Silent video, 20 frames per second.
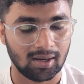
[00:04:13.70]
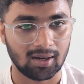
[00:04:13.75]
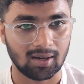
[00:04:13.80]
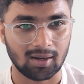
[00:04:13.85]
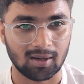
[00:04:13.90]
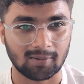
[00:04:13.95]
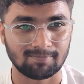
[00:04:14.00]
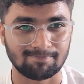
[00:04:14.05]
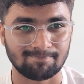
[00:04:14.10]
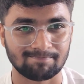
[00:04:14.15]

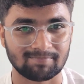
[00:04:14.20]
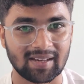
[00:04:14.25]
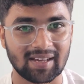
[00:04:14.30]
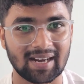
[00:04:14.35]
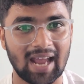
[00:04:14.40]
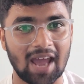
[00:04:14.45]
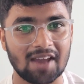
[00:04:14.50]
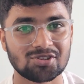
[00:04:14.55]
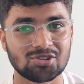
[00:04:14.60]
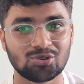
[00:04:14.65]

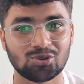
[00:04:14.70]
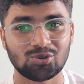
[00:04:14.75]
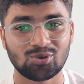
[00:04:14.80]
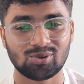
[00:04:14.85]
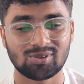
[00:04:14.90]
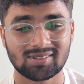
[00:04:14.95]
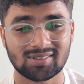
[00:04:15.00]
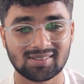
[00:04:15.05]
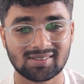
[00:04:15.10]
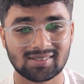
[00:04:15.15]
Crash
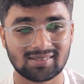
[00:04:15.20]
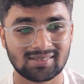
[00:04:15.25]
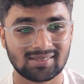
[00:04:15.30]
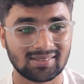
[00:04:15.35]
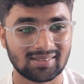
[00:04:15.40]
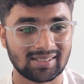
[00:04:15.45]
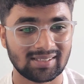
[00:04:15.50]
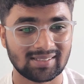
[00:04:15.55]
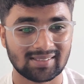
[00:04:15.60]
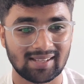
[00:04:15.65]

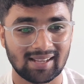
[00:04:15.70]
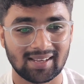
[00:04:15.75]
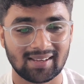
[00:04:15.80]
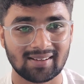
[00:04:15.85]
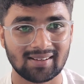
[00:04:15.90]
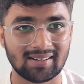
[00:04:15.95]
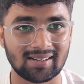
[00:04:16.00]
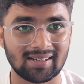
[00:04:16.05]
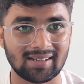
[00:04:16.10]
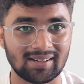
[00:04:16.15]
course is
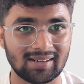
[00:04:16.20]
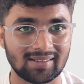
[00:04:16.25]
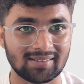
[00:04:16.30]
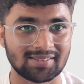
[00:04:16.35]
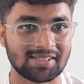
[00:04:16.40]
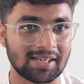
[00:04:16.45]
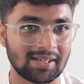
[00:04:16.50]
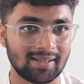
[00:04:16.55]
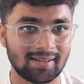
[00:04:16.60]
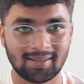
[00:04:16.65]
like
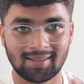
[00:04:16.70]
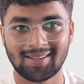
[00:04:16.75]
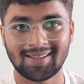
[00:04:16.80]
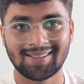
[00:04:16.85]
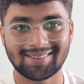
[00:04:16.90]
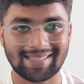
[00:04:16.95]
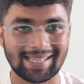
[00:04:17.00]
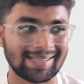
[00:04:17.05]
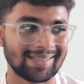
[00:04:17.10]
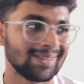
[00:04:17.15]
a shit
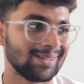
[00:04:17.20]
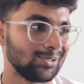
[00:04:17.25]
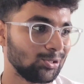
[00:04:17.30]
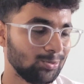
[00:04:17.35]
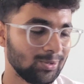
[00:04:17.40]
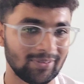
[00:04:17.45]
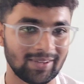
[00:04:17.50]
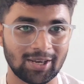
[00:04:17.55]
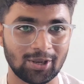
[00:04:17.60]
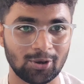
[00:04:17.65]
thing,
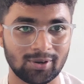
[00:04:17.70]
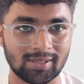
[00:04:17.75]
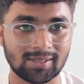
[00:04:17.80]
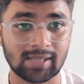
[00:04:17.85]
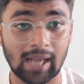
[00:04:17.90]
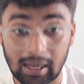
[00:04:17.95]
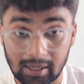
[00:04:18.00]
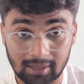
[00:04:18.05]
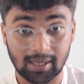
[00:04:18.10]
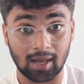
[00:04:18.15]
to be very
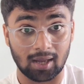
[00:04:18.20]
honest.